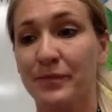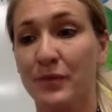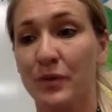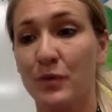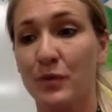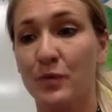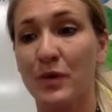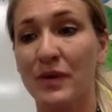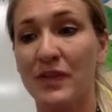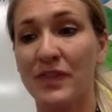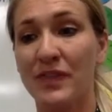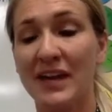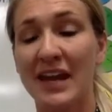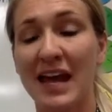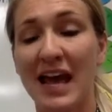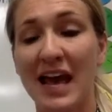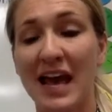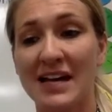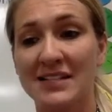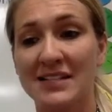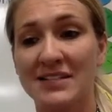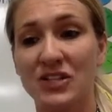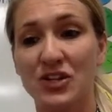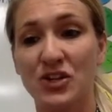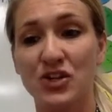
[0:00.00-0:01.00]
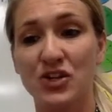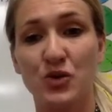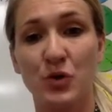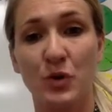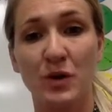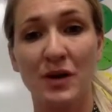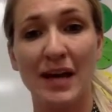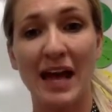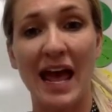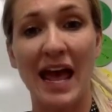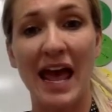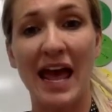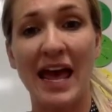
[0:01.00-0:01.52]
and it has the
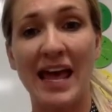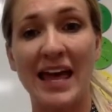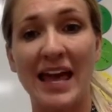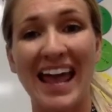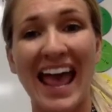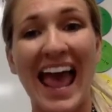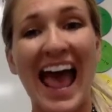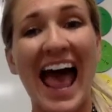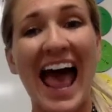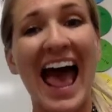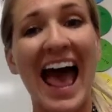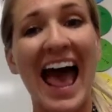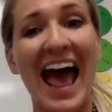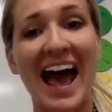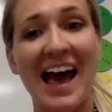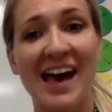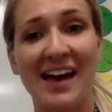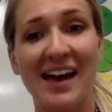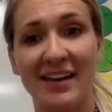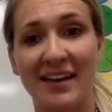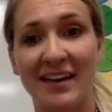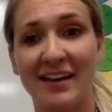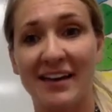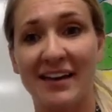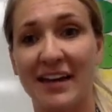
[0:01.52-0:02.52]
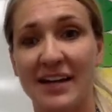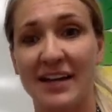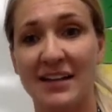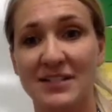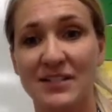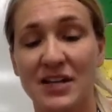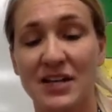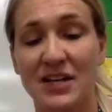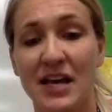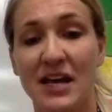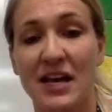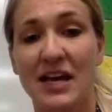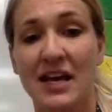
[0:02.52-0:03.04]
short a, ah in it.
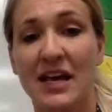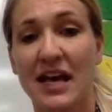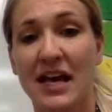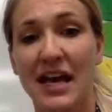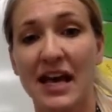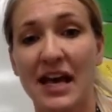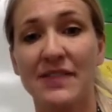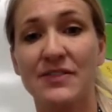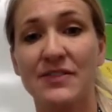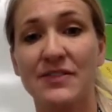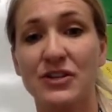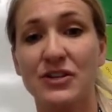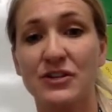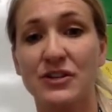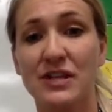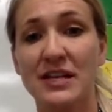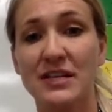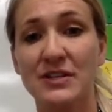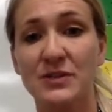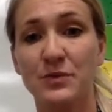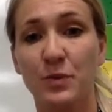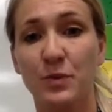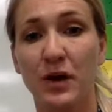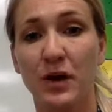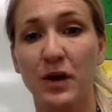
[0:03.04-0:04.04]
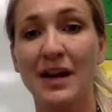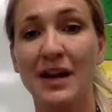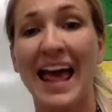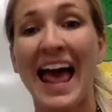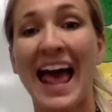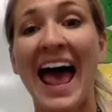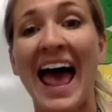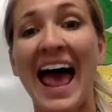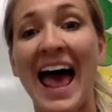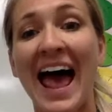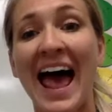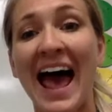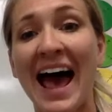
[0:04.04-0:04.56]
In this word,
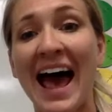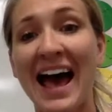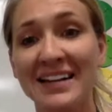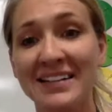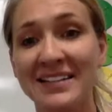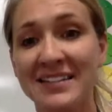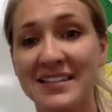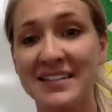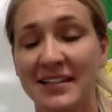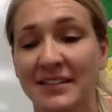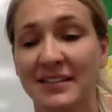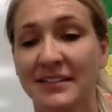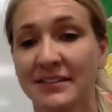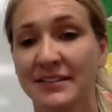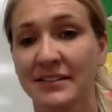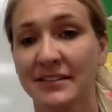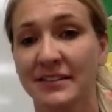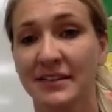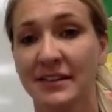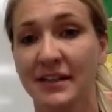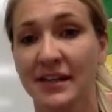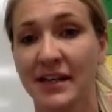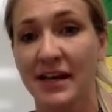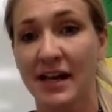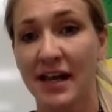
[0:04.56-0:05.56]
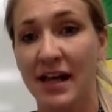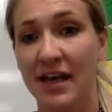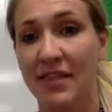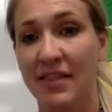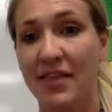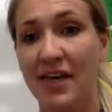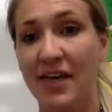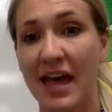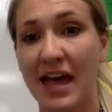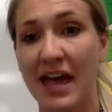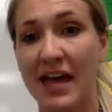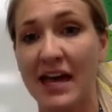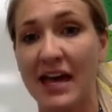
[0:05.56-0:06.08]
hat, the
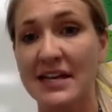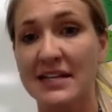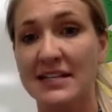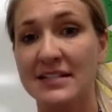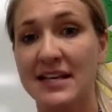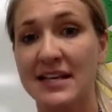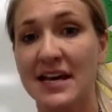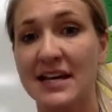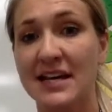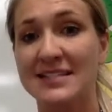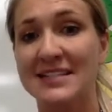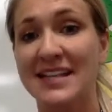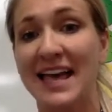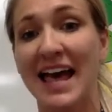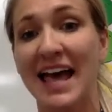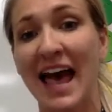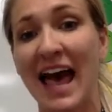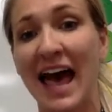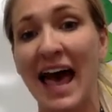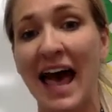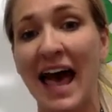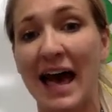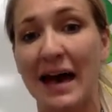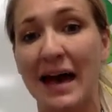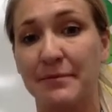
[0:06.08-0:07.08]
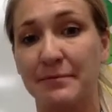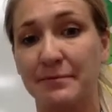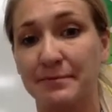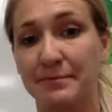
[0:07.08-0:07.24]
a says ah.